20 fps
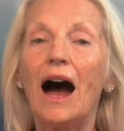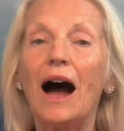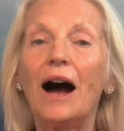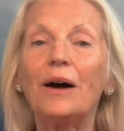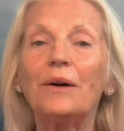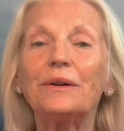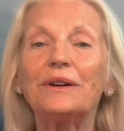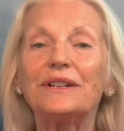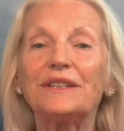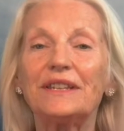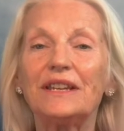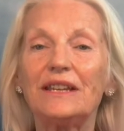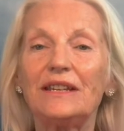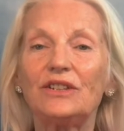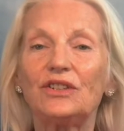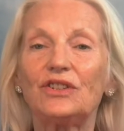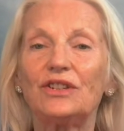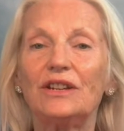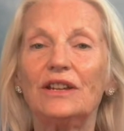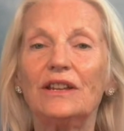Our
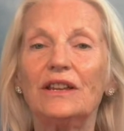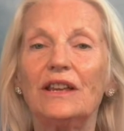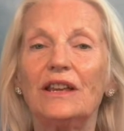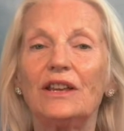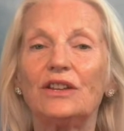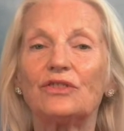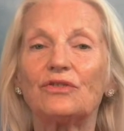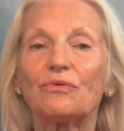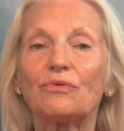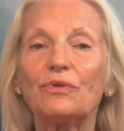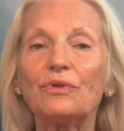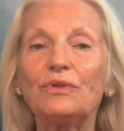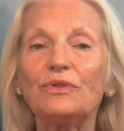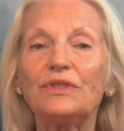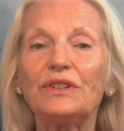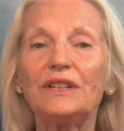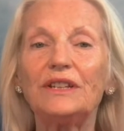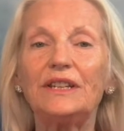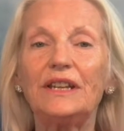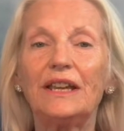teaching is
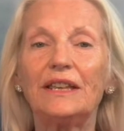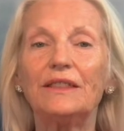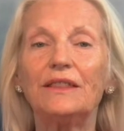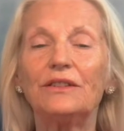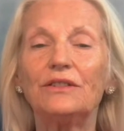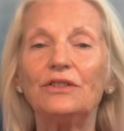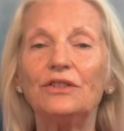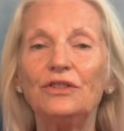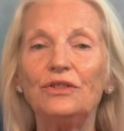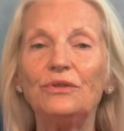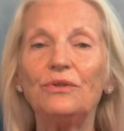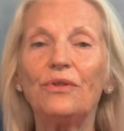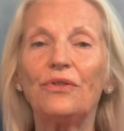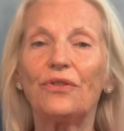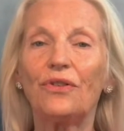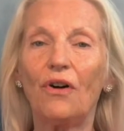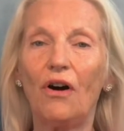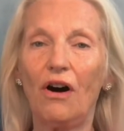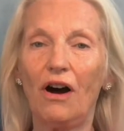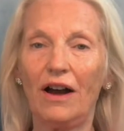rooted in the New
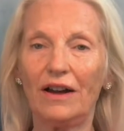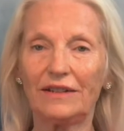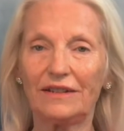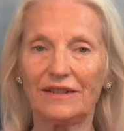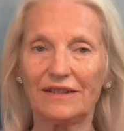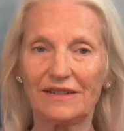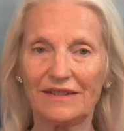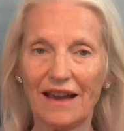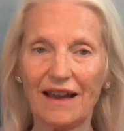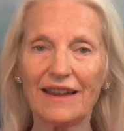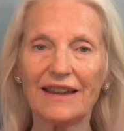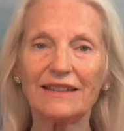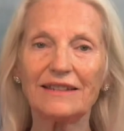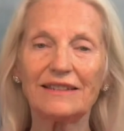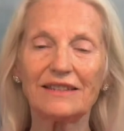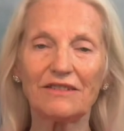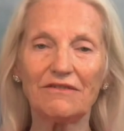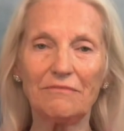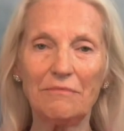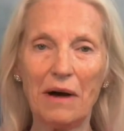Thought
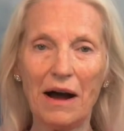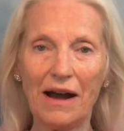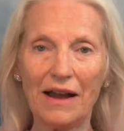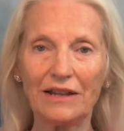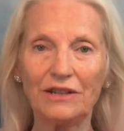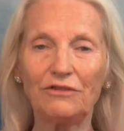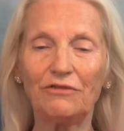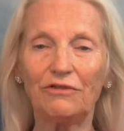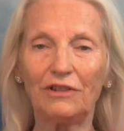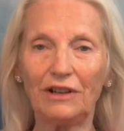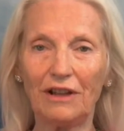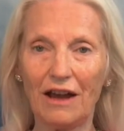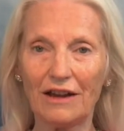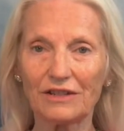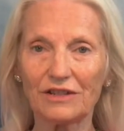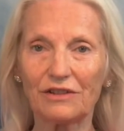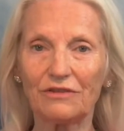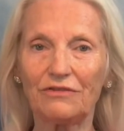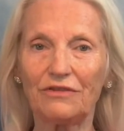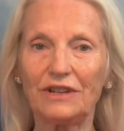Science of Mind
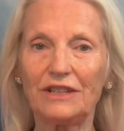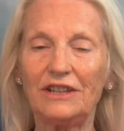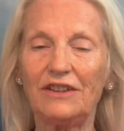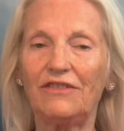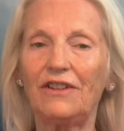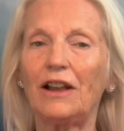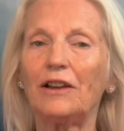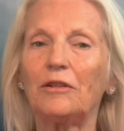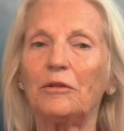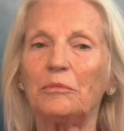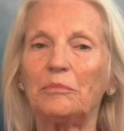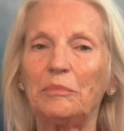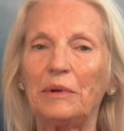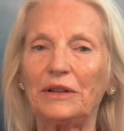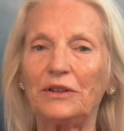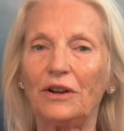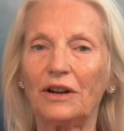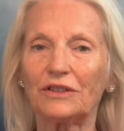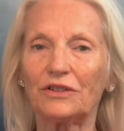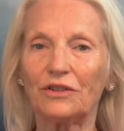philosophy developed
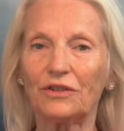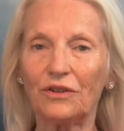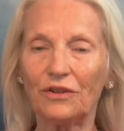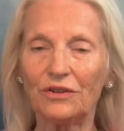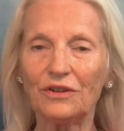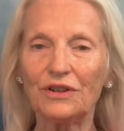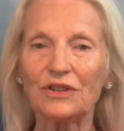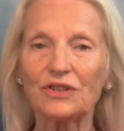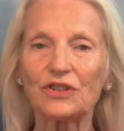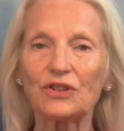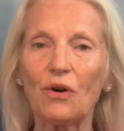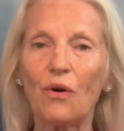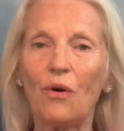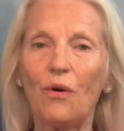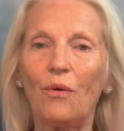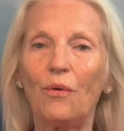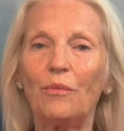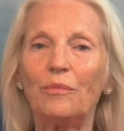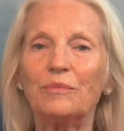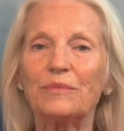by Doctor Ernest
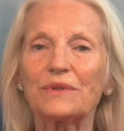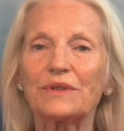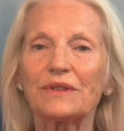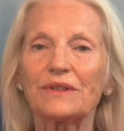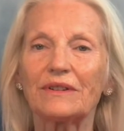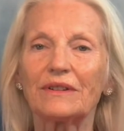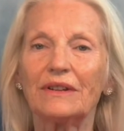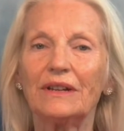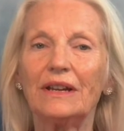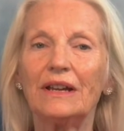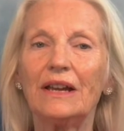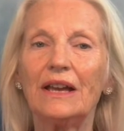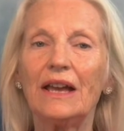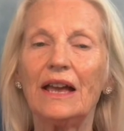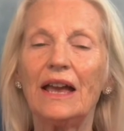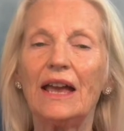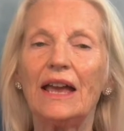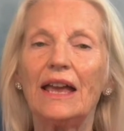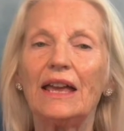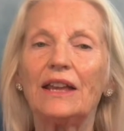Holmes.
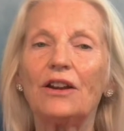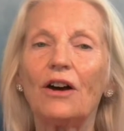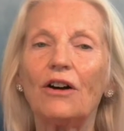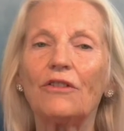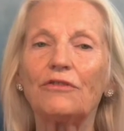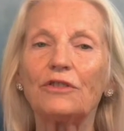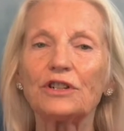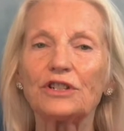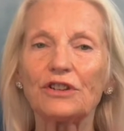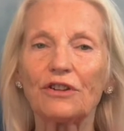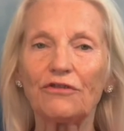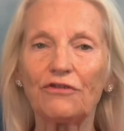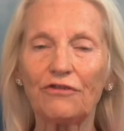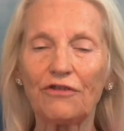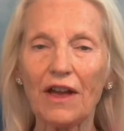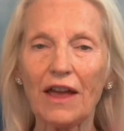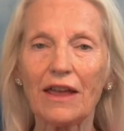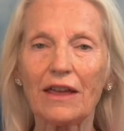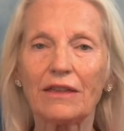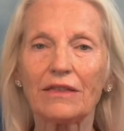It offers a
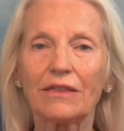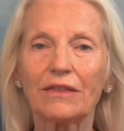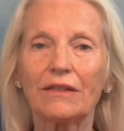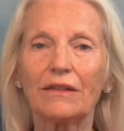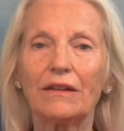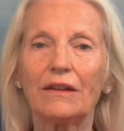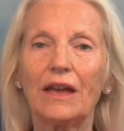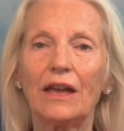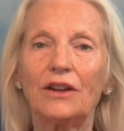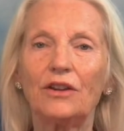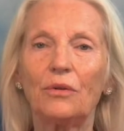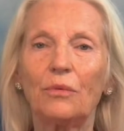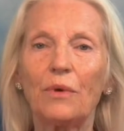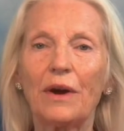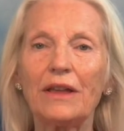faith and a